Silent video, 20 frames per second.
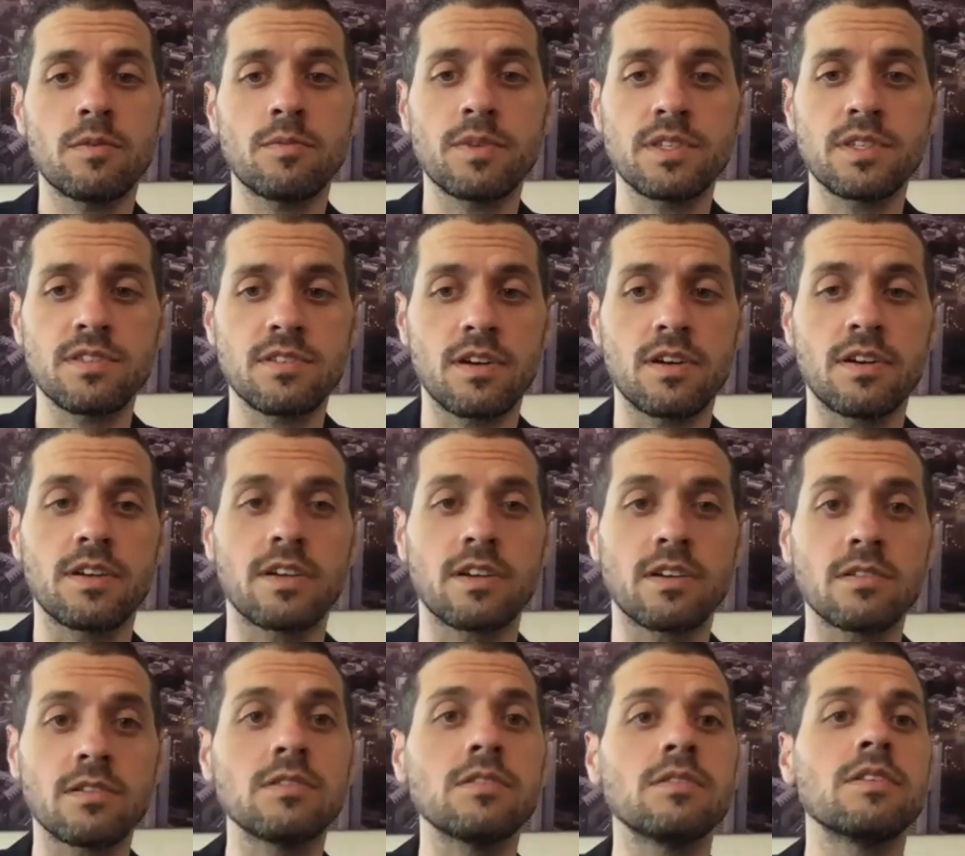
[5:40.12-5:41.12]
when we start
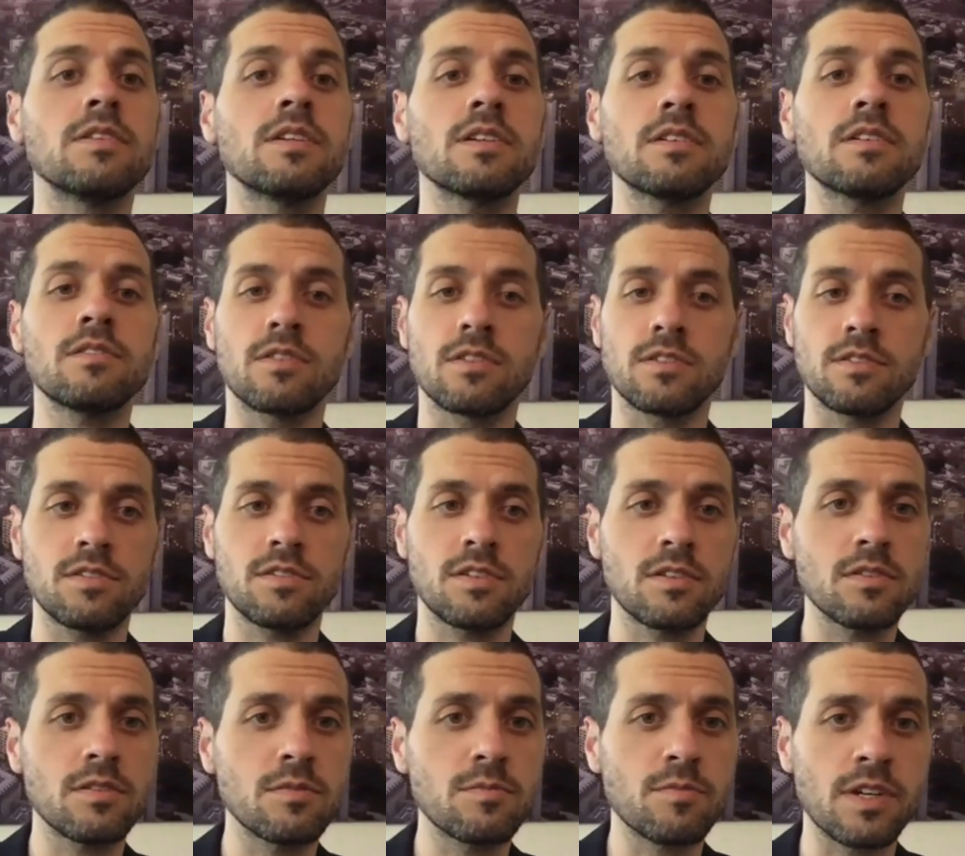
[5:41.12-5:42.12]
including
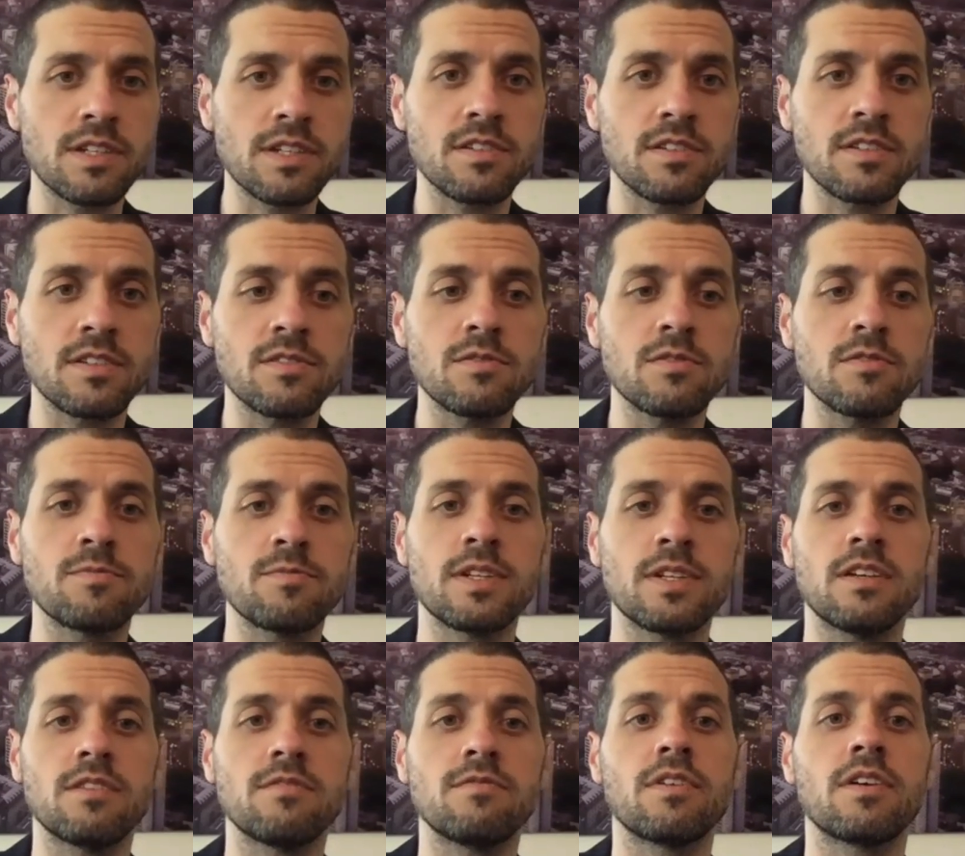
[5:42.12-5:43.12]
nursing home residents who've
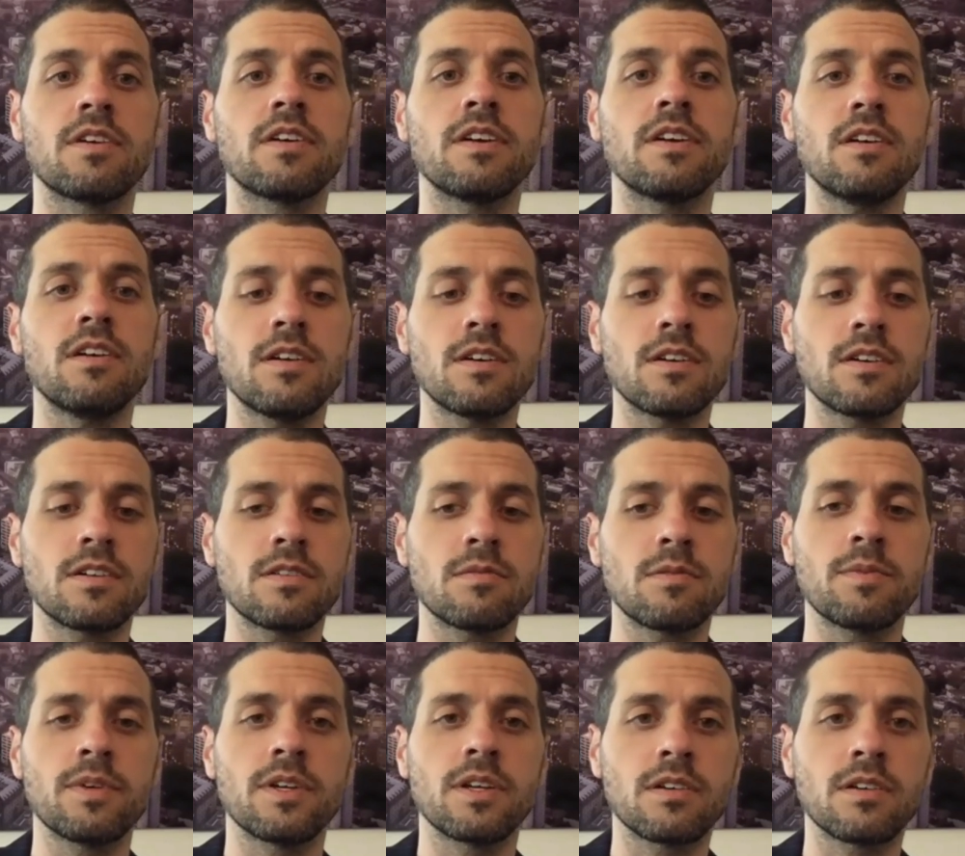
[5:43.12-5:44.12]
been hit very hard,
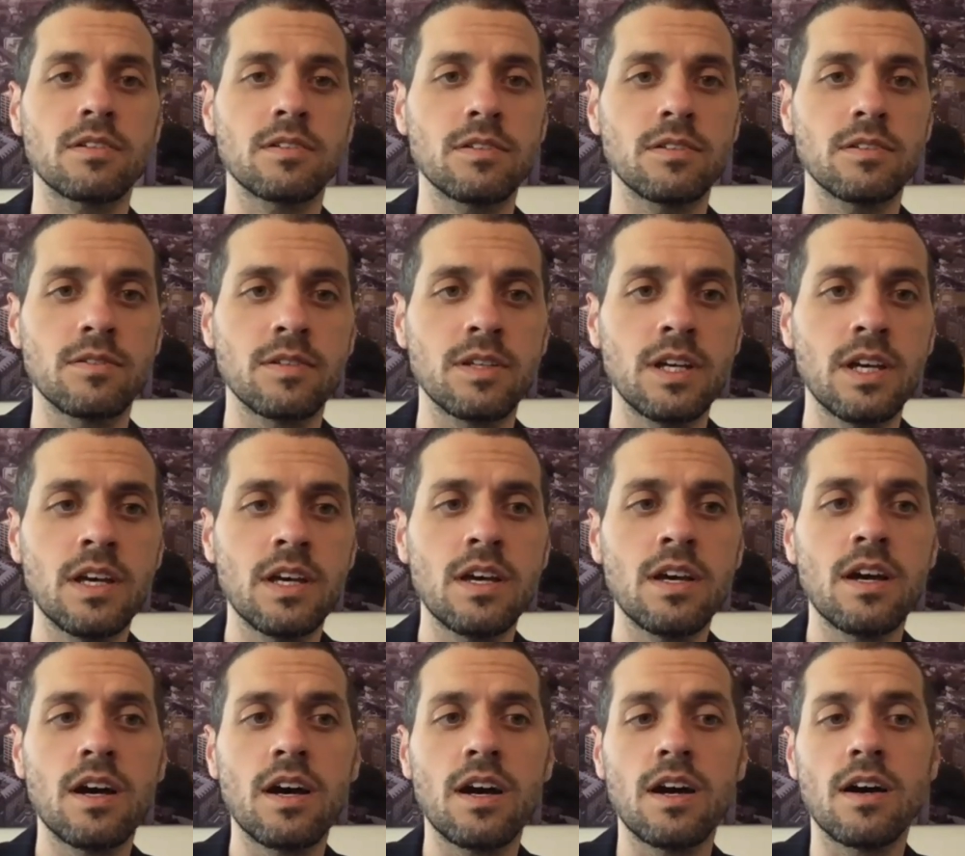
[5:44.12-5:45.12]
when we include
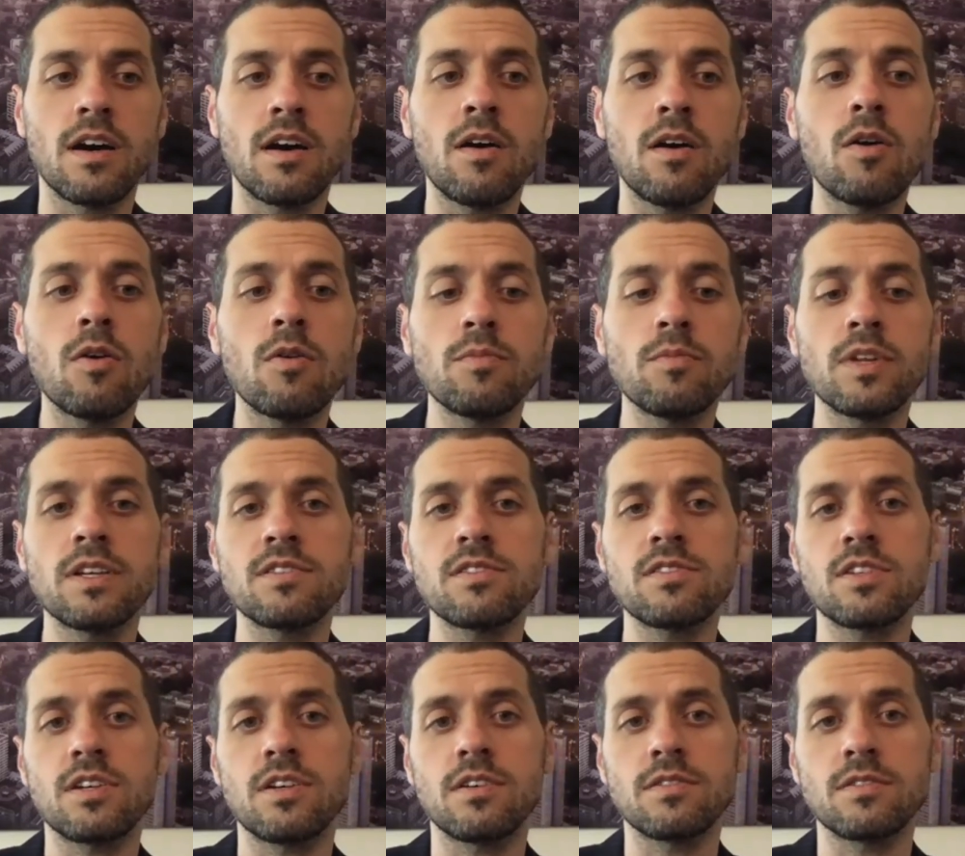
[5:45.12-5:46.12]
uh,
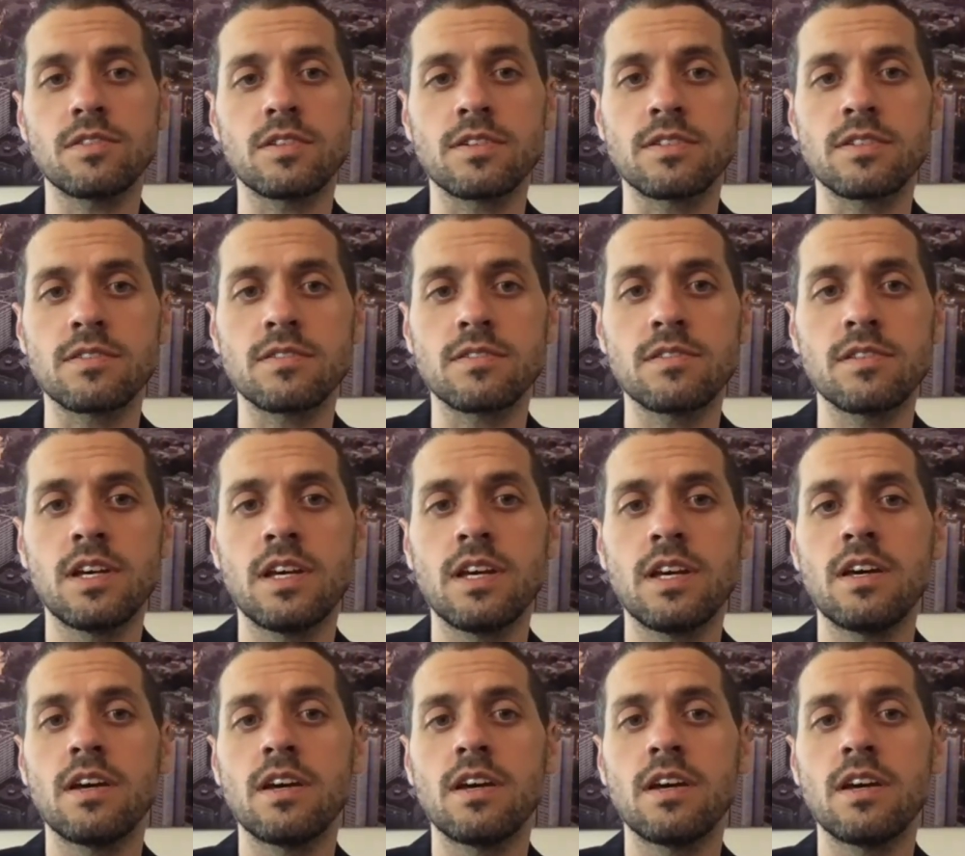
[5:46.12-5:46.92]
homeless shelters,